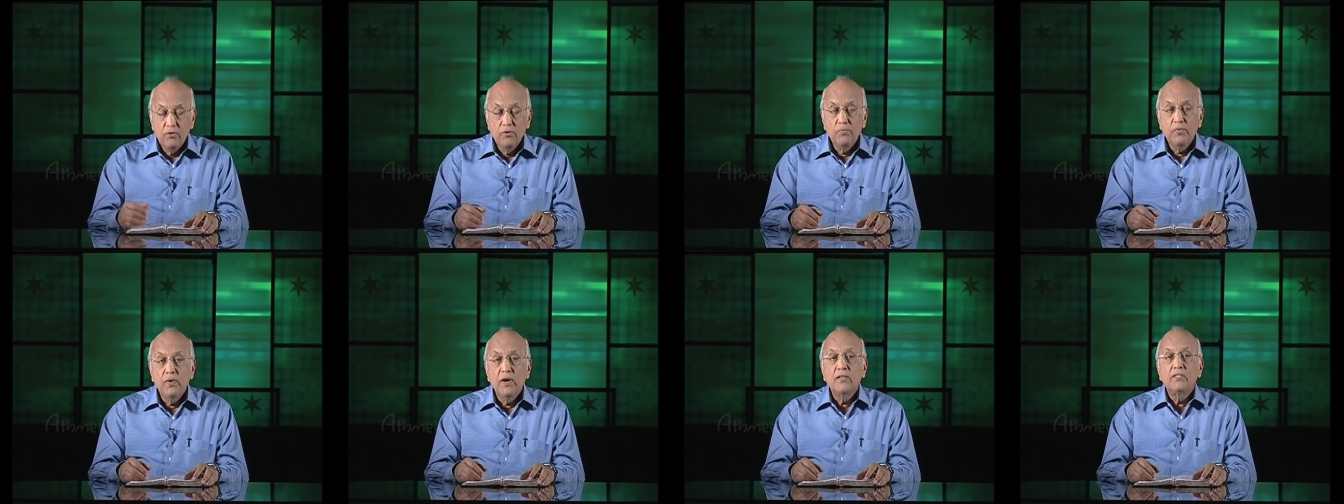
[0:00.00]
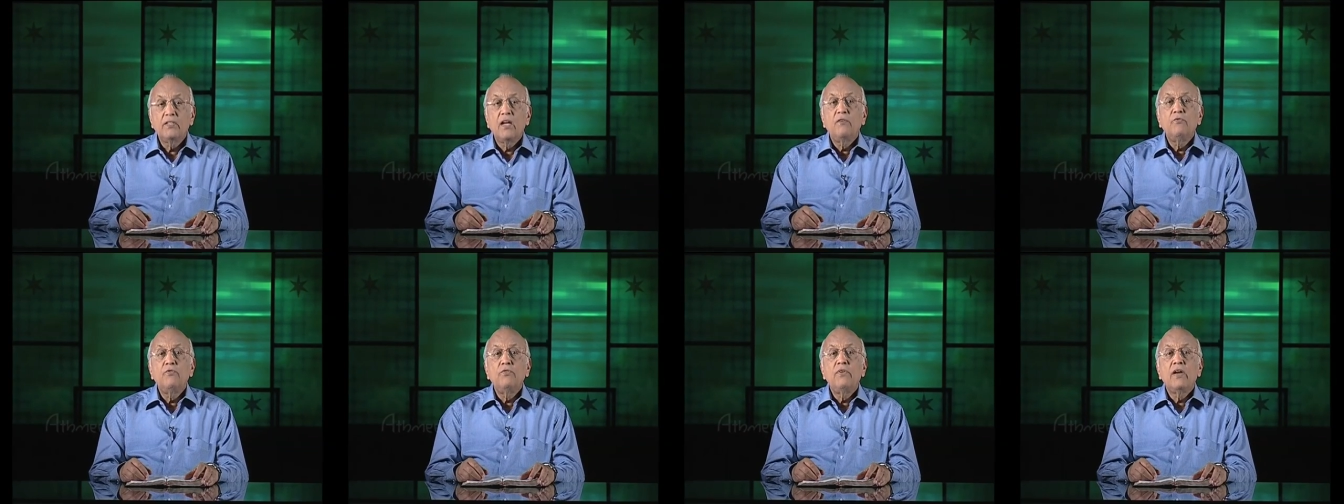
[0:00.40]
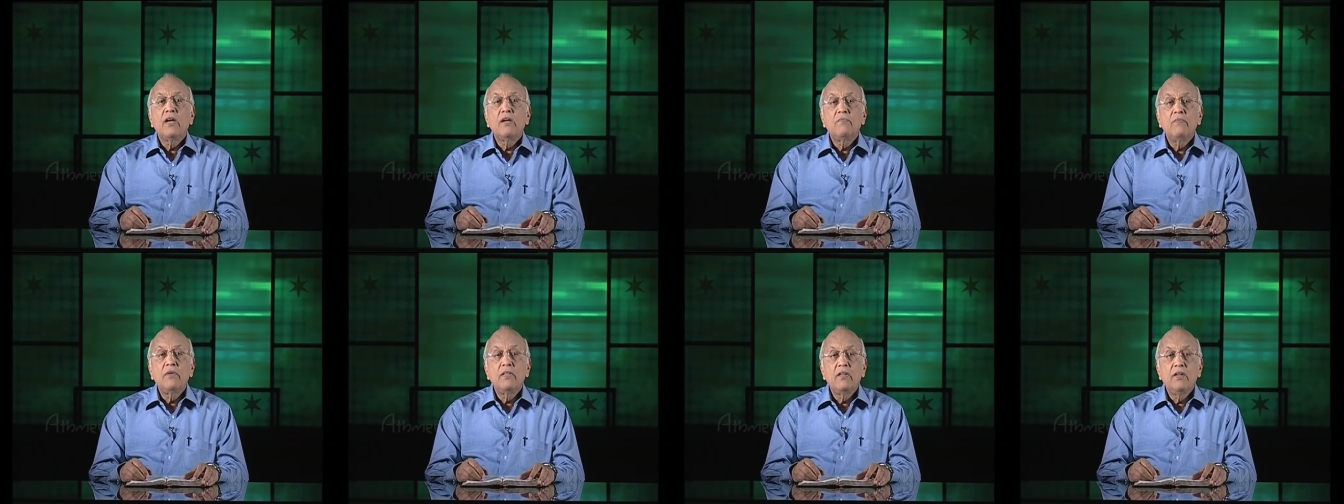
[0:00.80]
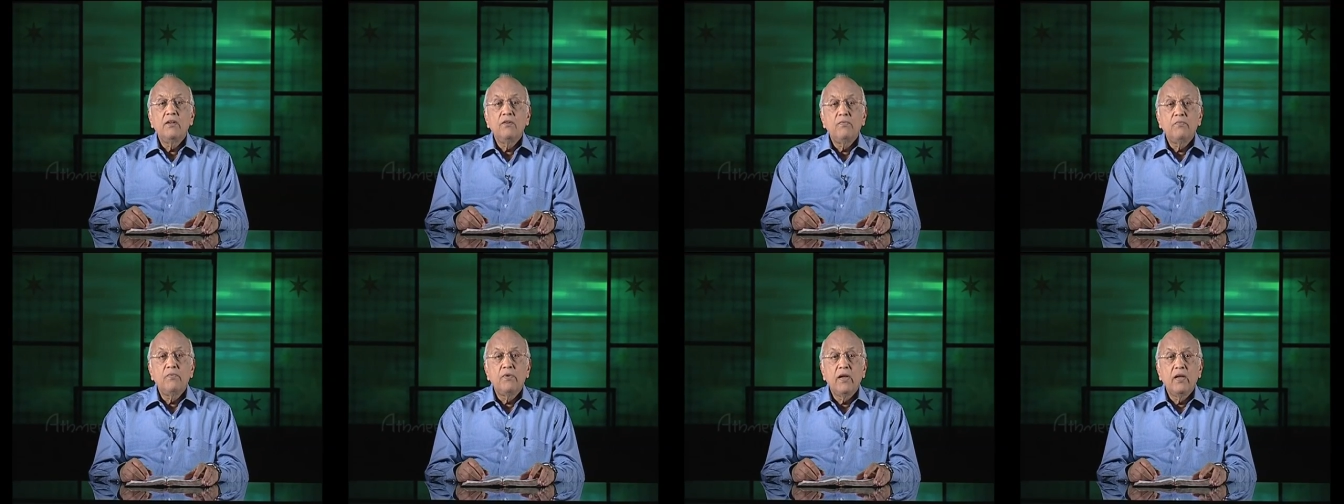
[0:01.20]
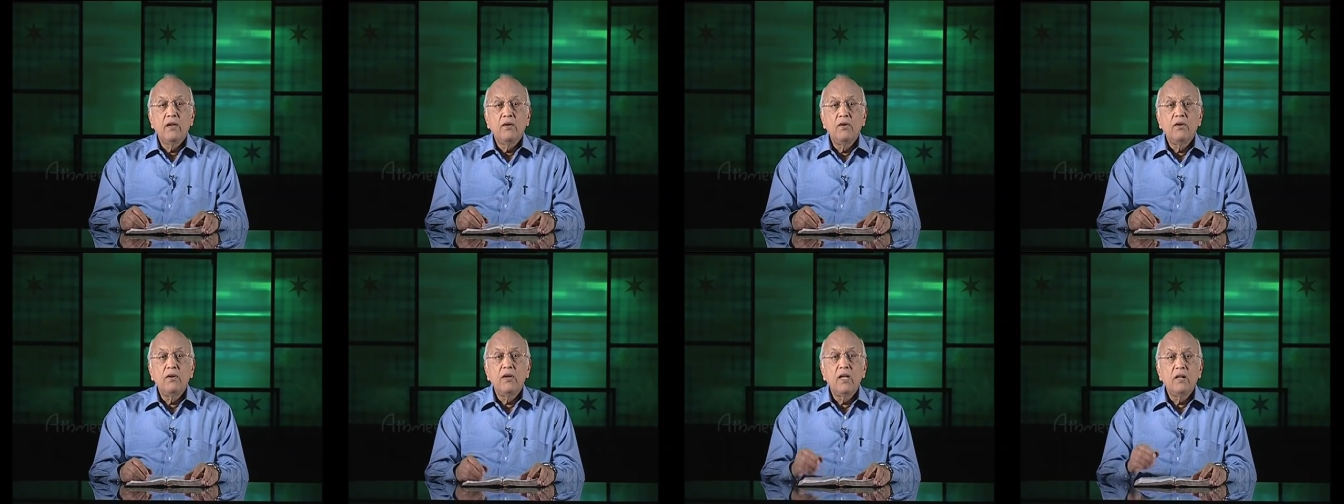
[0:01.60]
Two prayers I would recommend that you
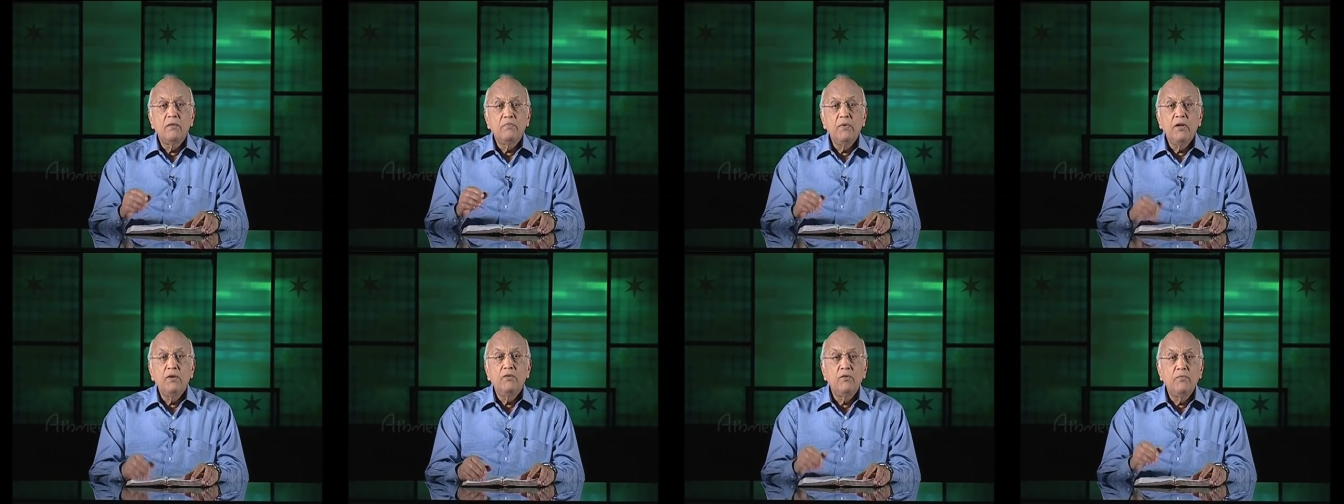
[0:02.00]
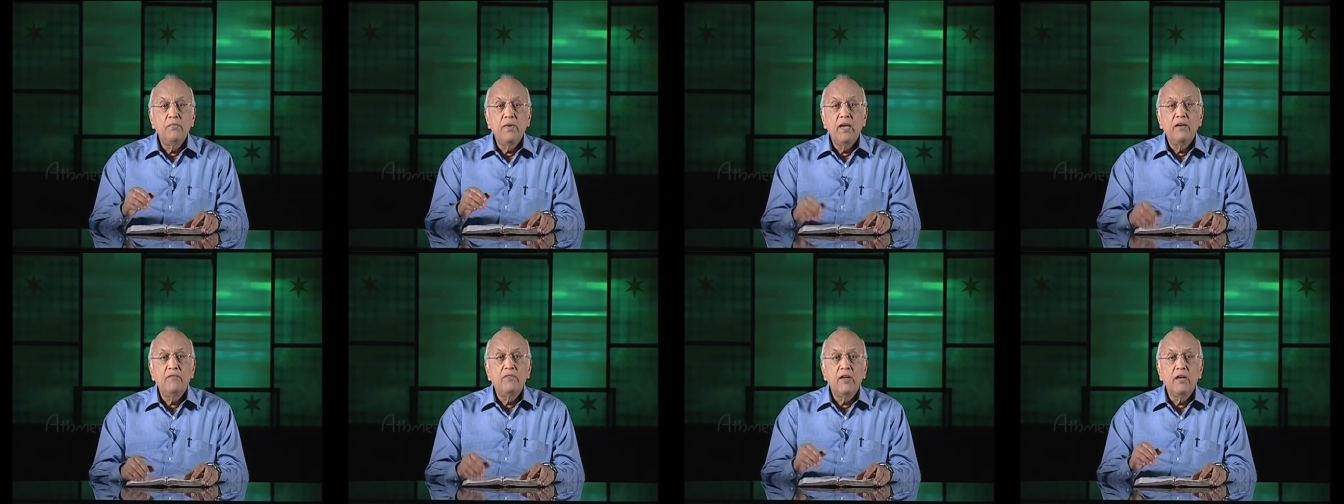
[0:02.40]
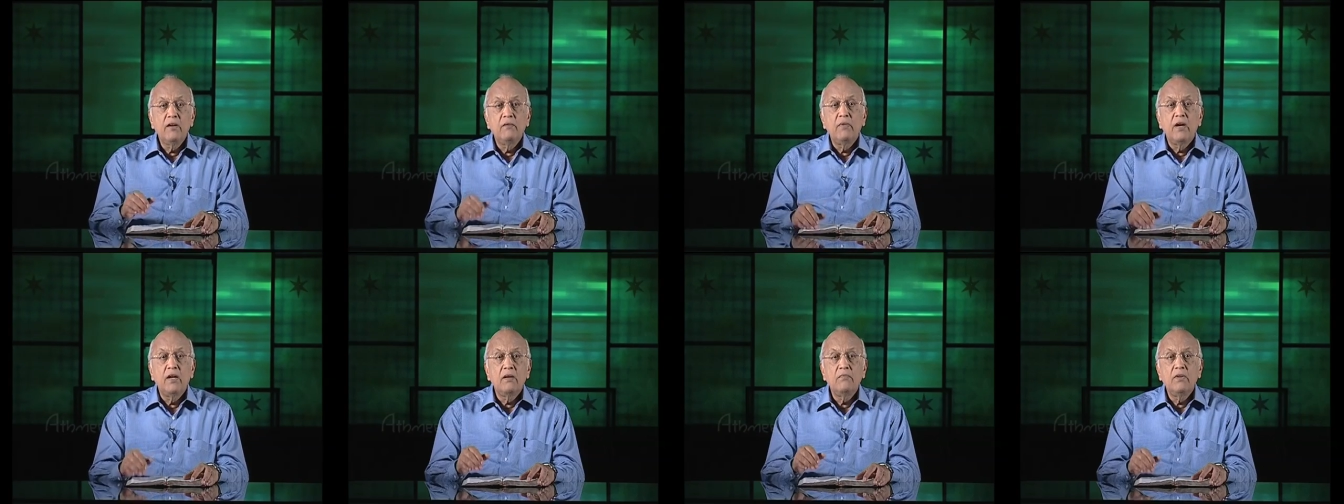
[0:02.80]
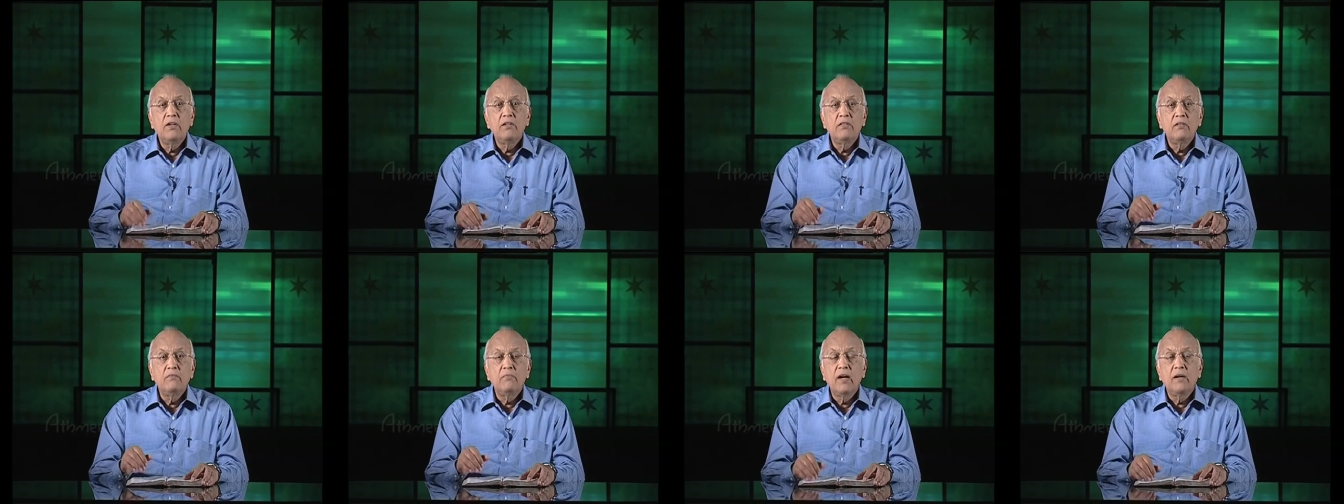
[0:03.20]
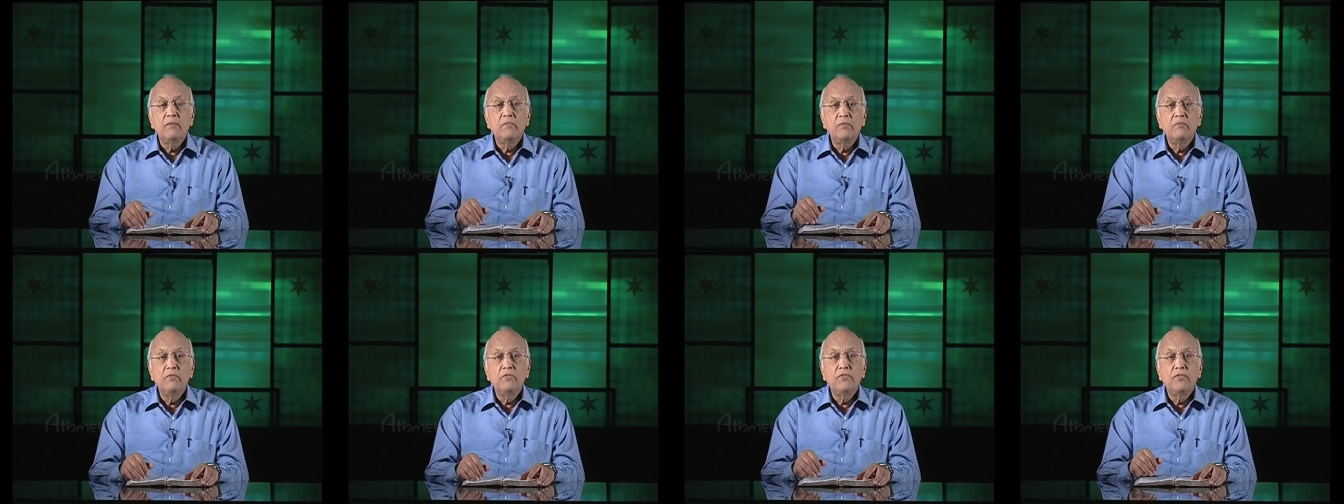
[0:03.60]
pray. Lord, help me to obey every commandment in the
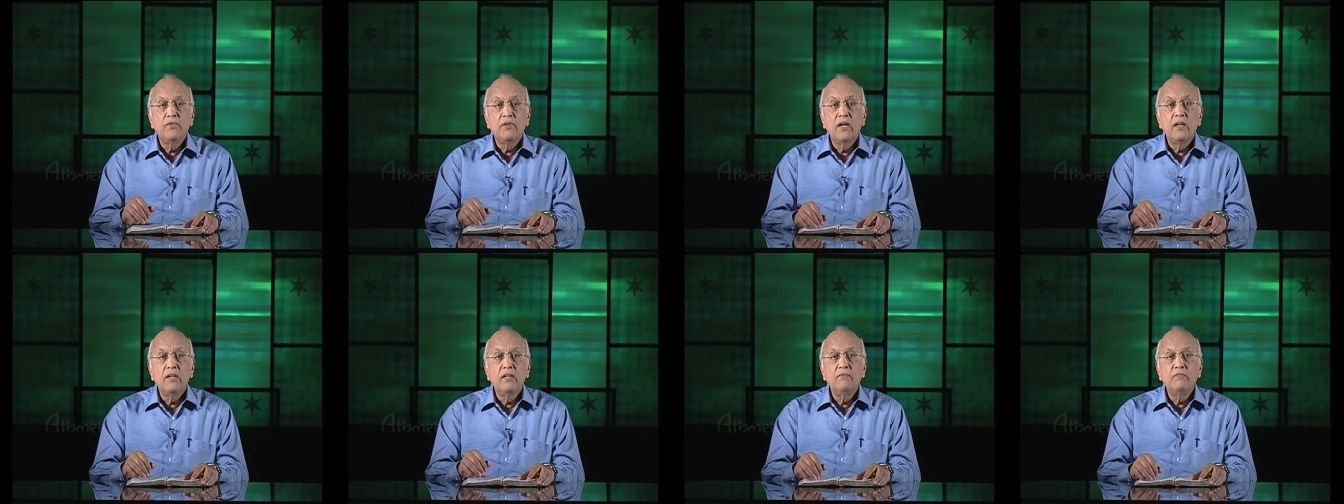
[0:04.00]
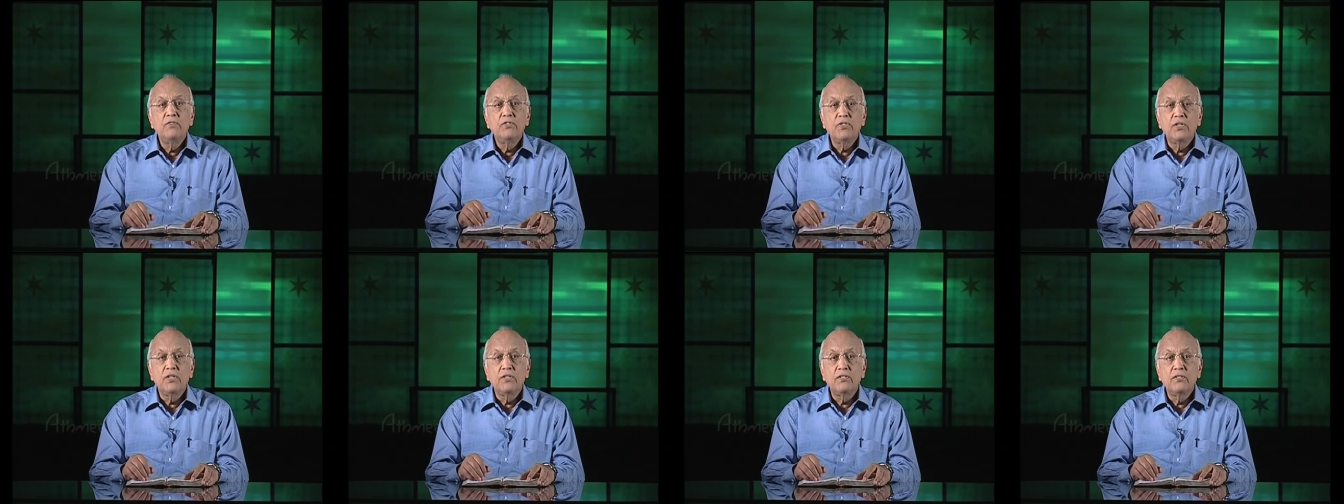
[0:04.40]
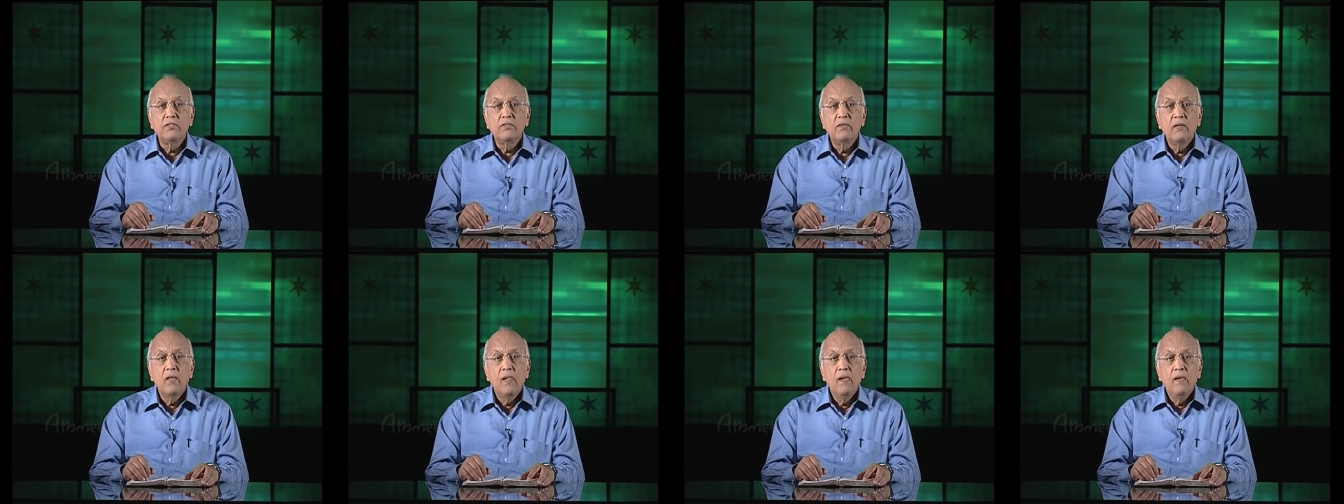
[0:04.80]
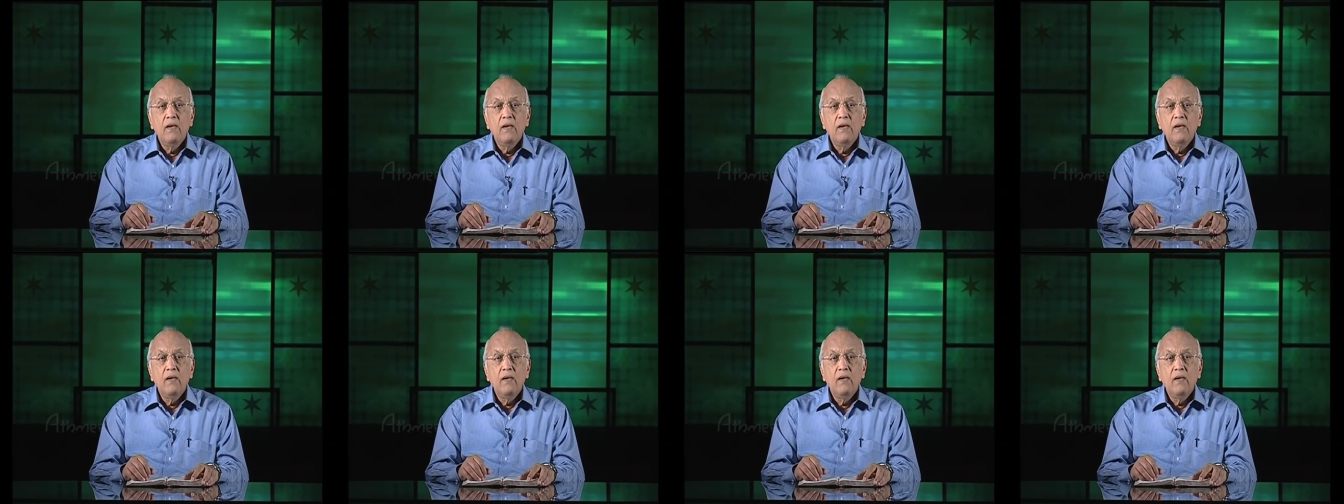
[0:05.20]
Bible before I leave this earth.